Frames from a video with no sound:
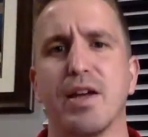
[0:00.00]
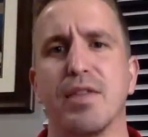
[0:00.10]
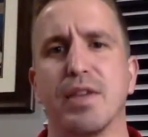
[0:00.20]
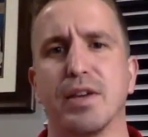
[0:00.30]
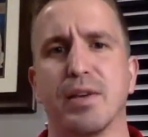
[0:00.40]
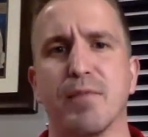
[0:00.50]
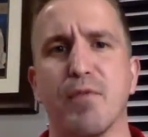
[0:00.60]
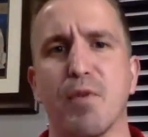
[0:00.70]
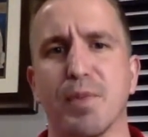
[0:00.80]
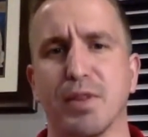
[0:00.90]
than
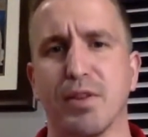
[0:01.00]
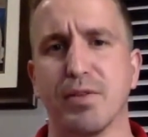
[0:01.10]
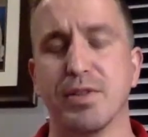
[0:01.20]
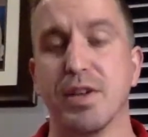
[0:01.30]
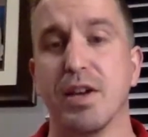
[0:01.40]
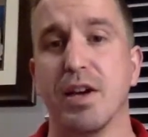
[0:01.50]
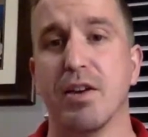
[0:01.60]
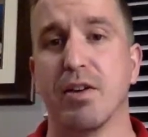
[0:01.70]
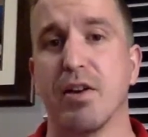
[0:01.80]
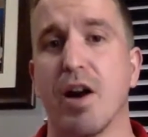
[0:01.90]
conforming loans and
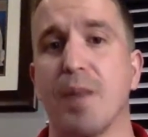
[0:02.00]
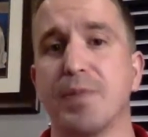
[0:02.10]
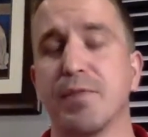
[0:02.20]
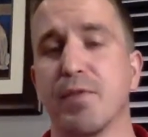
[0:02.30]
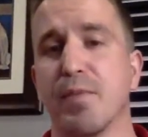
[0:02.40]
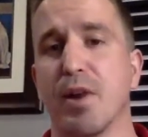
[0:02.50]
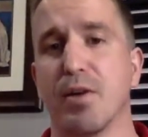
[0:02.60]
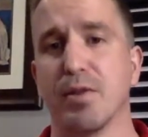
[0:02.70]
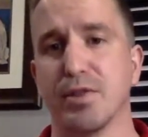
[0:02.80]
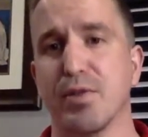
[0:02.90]
are an option for
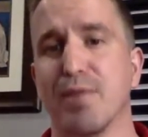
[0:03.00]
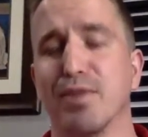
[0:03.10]
borrowers who have